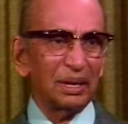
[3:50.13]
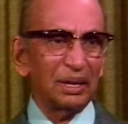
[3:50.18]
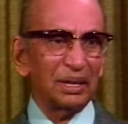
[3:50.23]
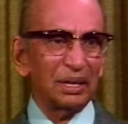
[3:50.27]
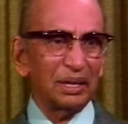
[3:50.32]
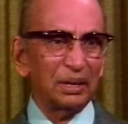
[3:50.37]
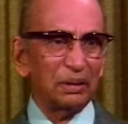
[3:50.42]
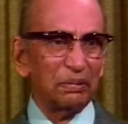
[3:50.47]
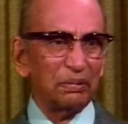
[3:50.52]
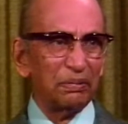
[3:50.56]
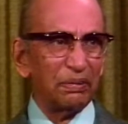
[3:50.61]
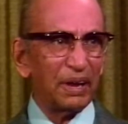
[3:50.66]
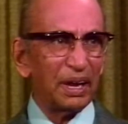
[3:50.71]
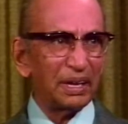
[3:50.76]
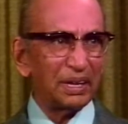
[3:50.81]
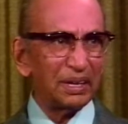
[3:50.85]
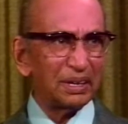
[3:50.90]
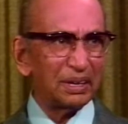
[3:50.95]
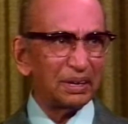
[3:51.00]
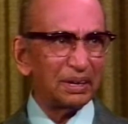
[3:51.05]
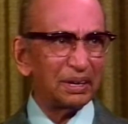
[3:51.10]
The
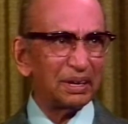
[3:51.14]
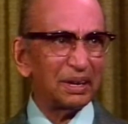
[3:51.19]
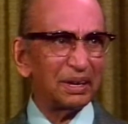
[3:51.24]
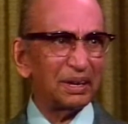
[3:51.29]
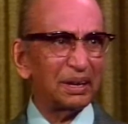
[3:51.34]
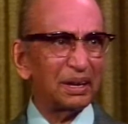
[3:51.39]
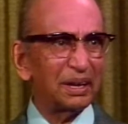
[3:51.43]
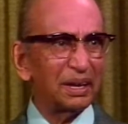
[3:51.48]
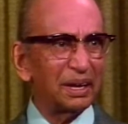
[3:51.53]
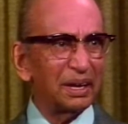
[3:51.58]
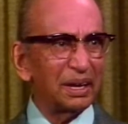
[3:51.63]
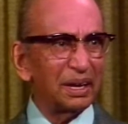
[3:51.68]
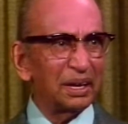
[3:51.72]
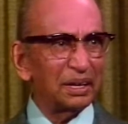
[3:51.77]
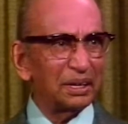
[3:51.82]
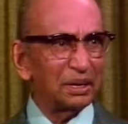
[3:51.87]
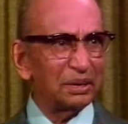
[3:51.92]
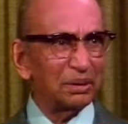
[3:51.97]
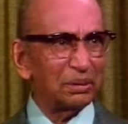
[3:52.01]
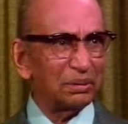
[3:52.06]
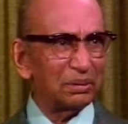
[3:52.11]
first
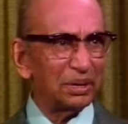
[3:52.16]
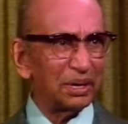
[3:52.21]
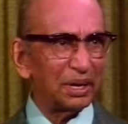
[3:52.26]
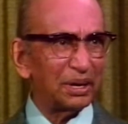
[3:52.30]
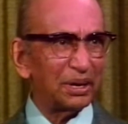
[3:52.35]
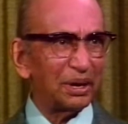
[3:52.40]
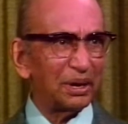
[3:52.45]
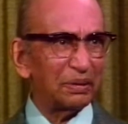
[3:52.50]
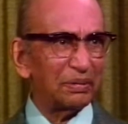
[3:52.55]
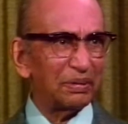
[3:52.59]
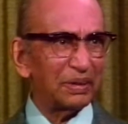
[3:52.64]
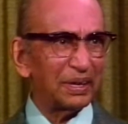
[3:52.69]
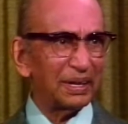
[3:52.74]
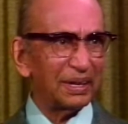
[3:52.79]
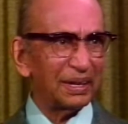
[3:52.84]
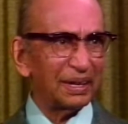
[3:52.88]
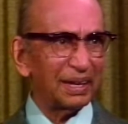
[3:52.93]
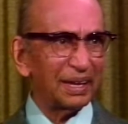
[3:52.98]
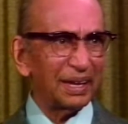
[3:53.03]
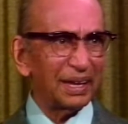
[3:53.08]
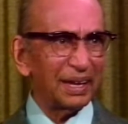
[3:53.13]
duty of
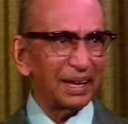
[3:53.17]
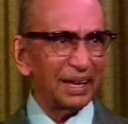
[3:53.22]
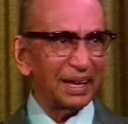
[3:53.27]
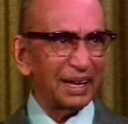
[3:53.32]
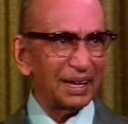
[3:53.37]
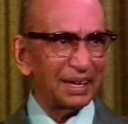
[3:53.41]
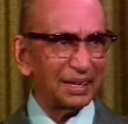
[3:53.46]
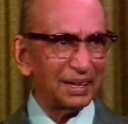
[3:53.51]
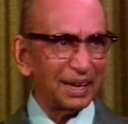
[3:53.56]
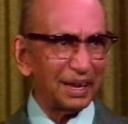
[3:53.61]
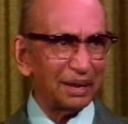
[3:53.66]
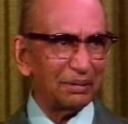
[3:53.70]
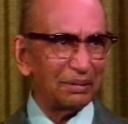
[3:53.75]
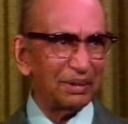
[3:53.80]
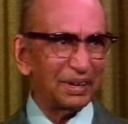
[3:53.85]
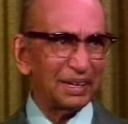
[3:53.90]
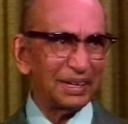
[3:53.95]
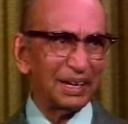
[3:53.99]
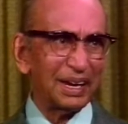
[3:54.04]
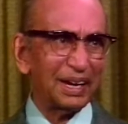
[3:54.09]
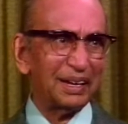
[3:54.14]
a
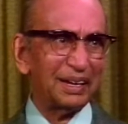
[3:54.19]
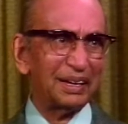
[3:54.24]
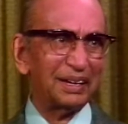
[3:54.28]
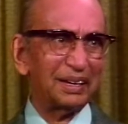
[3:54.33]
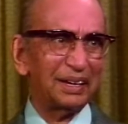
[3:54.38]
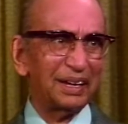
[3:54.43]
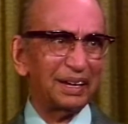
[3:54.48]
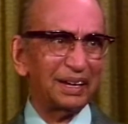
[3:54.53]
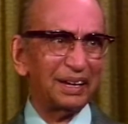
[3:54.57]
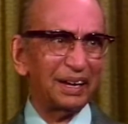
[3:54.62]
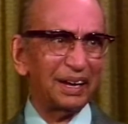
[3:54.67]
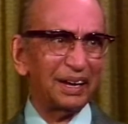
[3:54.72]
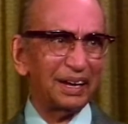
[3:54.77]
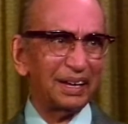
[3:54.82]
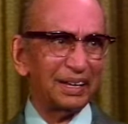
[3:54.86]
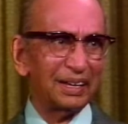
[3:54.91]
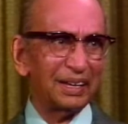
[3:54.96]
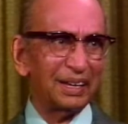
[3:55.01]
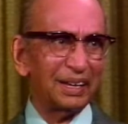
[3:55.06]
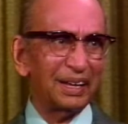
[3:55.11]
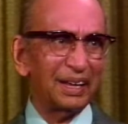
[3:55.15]
service statistician
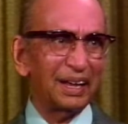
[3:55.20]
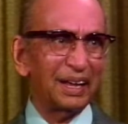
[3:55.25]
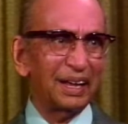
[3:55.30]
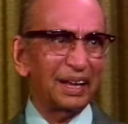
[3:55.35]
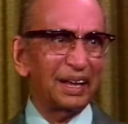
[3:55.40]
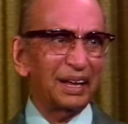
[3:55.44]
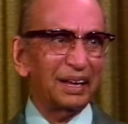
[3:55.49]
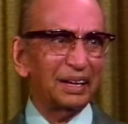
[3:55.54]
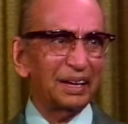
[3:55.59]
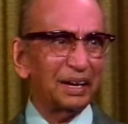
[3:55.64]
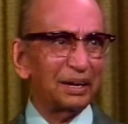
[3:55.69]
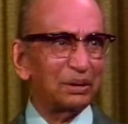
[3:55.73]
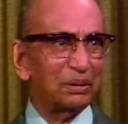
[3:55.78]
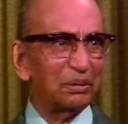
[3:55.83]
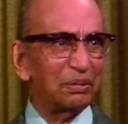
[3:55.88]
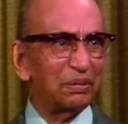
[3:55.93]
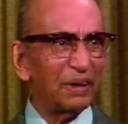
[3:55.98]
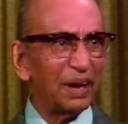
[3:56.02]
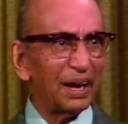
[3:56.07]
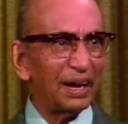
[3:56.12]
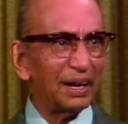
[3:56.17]
is then to
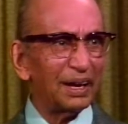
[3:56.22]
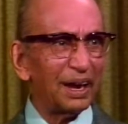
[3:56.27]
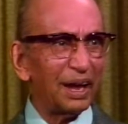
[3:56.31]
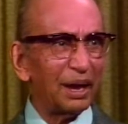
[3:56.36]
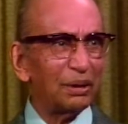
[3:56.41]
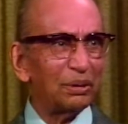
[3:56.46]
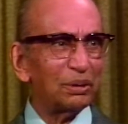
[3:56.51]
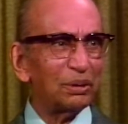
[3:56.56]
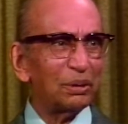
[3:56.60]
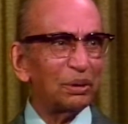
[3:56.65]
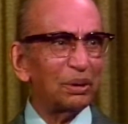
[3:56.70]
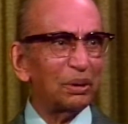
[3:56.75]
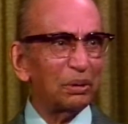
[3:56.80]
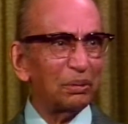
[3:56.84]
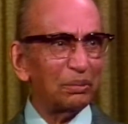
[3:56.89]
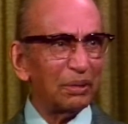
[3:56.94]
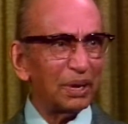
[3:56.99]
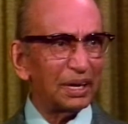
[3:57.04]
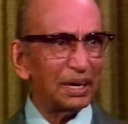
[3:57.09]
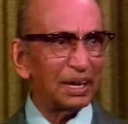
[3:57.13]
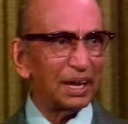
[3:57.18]
find out
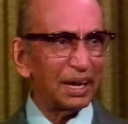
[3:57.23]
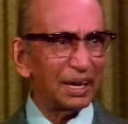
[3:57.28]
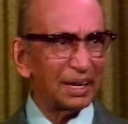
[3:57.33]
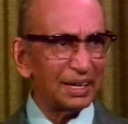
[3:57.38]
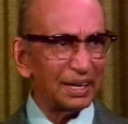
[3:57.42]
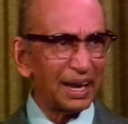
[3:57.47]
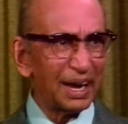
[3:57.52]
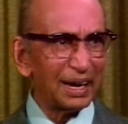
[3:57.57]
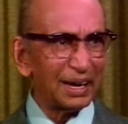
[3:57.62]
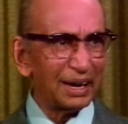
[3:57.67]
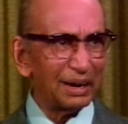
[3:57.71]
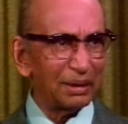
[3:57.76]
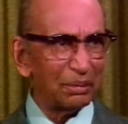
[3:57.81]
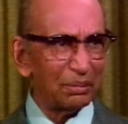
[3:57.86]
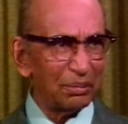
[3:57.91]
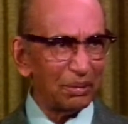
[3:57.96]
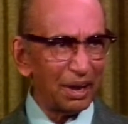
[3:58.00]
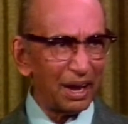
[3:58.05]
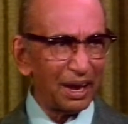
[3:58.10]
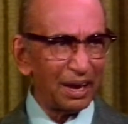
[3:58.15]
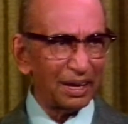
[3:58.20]
what he exactly
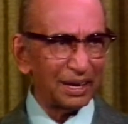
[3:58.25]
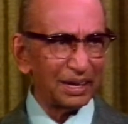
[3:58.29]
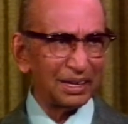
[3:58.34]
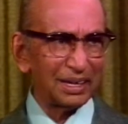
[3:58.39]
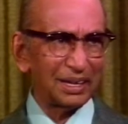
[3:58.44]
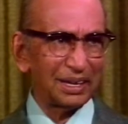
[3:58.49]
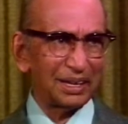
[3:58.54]
wants